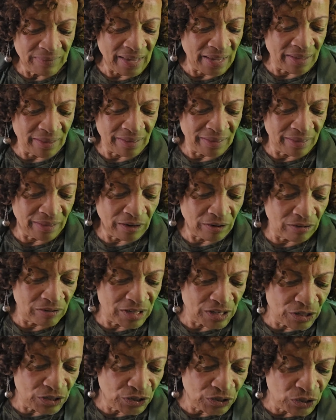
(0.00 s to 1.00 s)
then there
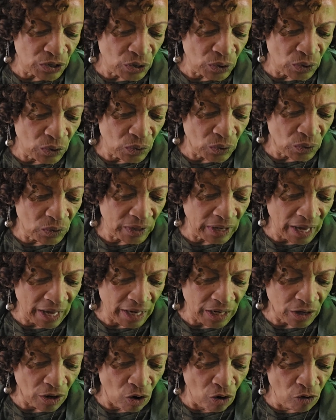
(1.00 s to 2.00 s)
is no
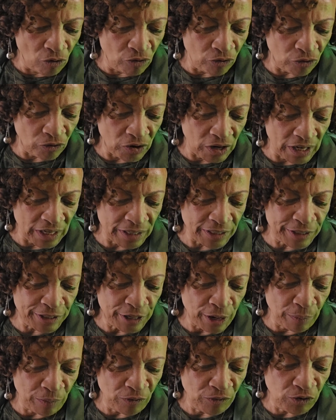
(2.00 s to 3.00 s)
getting over it. And
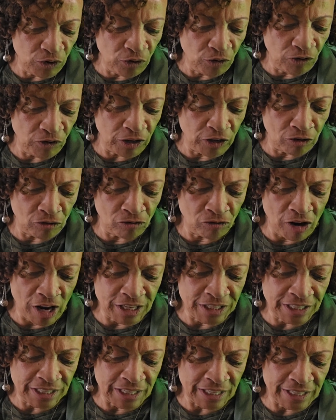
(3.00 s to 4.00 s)
some of you feel
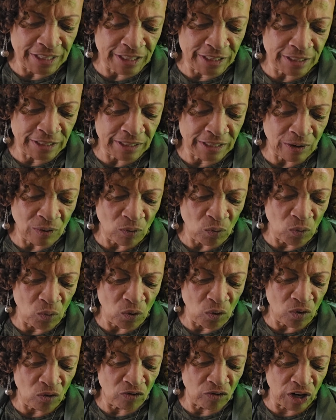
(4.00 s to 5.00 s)
restless
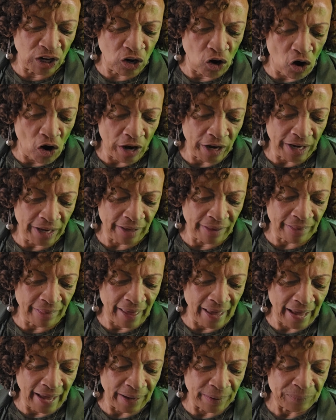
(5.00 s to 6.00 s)
regarding
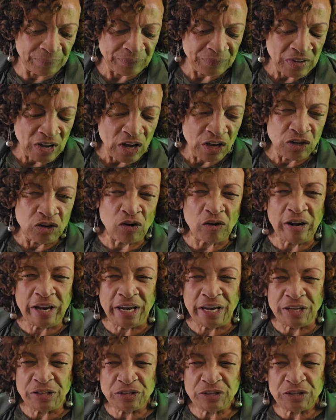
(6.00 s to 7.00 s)
that. Your
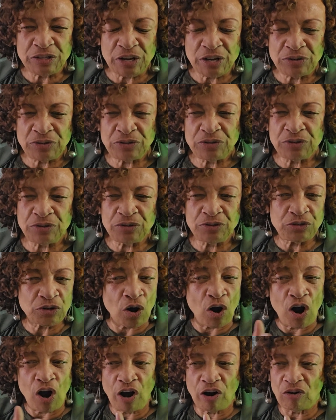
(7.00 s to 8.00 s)
ancestors
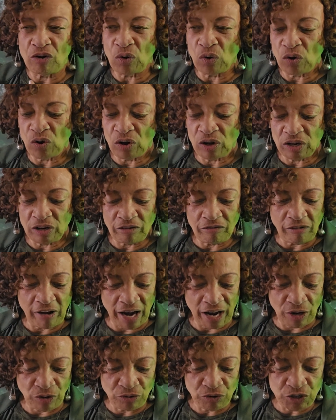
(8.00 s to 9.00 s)
are all
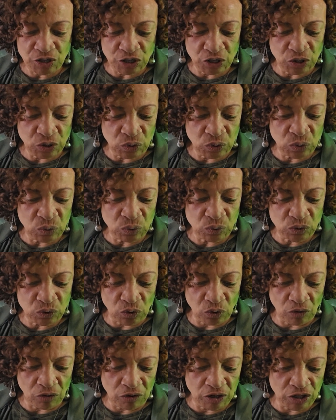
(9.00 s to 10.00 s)
around you
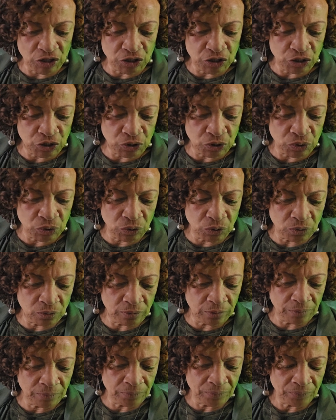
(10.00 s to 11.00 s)
during
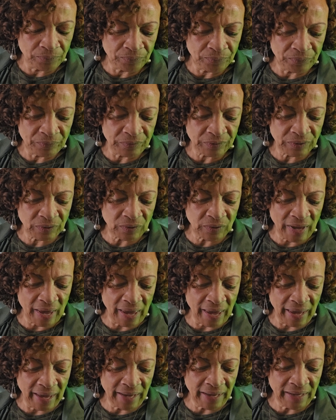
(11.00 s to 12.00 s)
June.
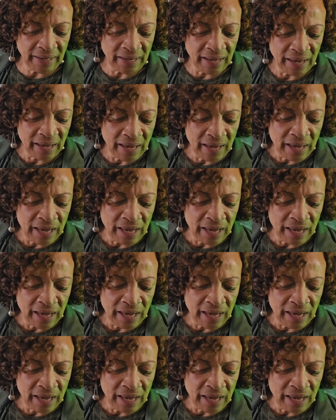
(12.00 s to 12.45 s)
Okay?